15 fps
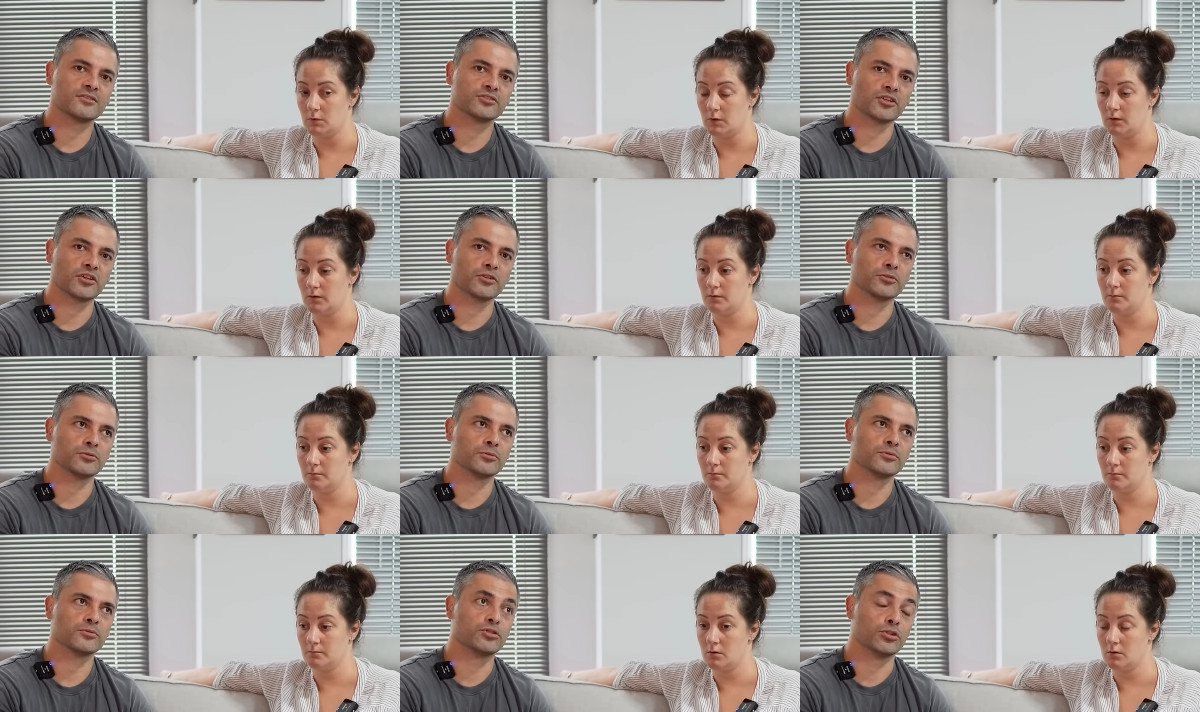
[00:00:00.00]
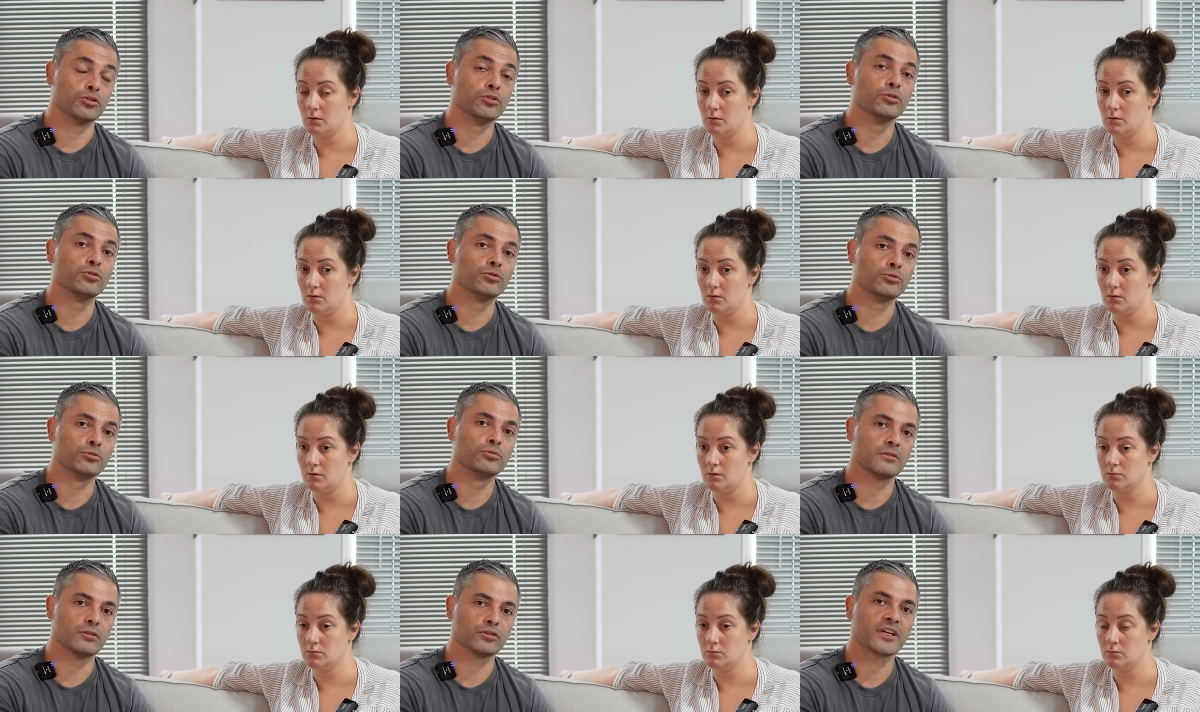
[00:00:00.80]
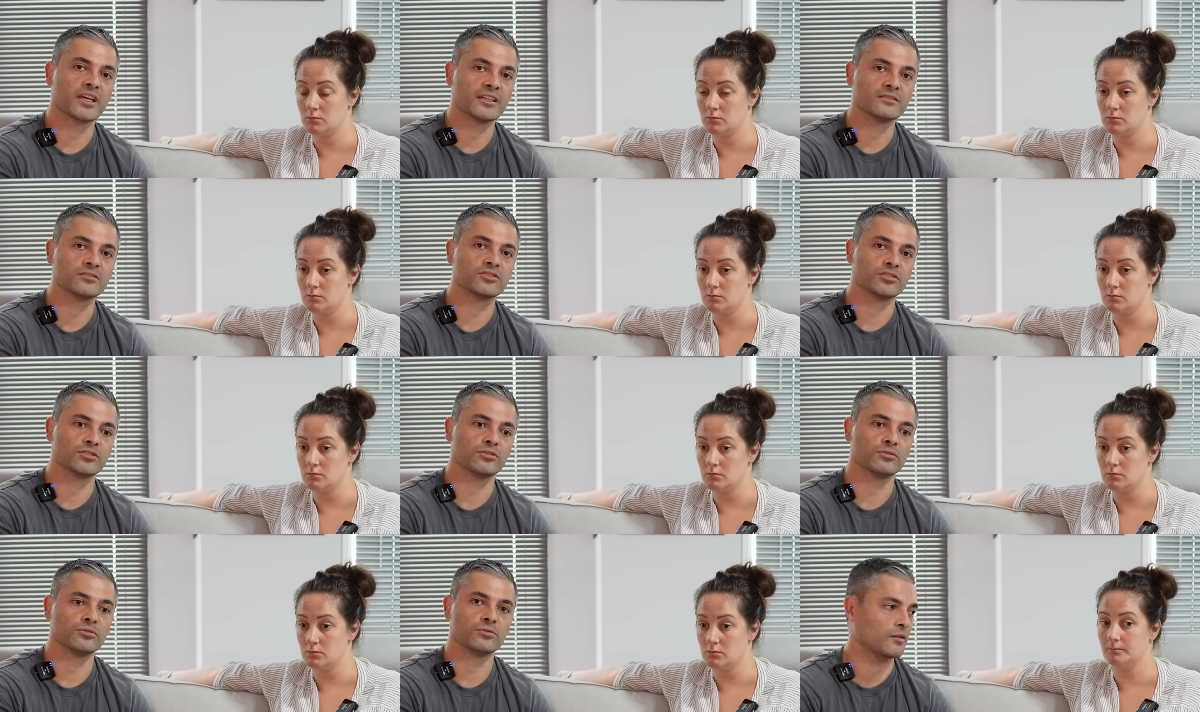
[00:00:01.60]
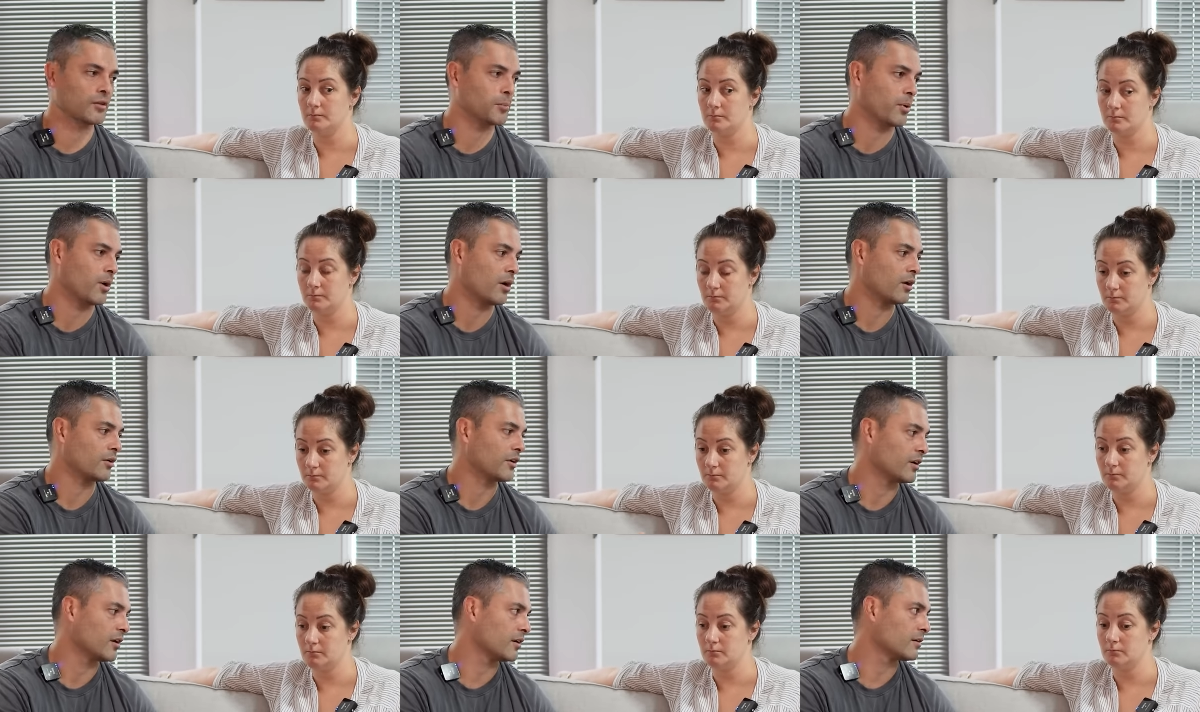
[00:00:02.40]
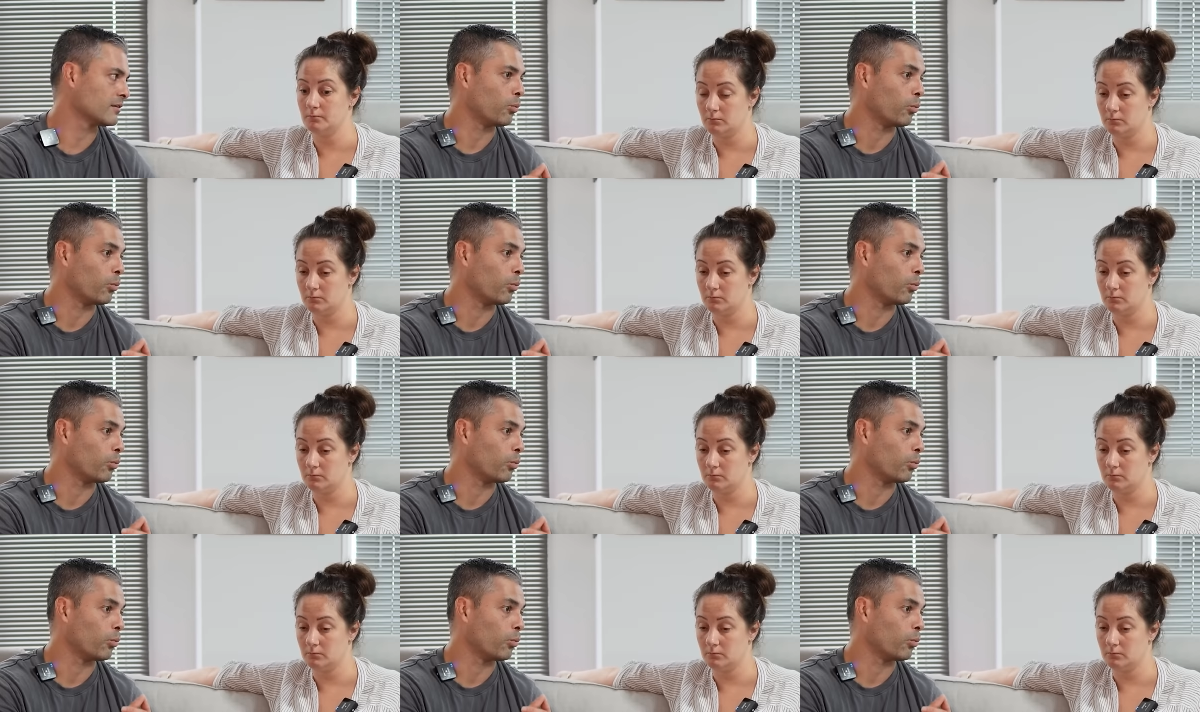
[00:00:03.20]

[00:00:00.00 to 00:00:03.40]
Speaker 1: So do look into the partner.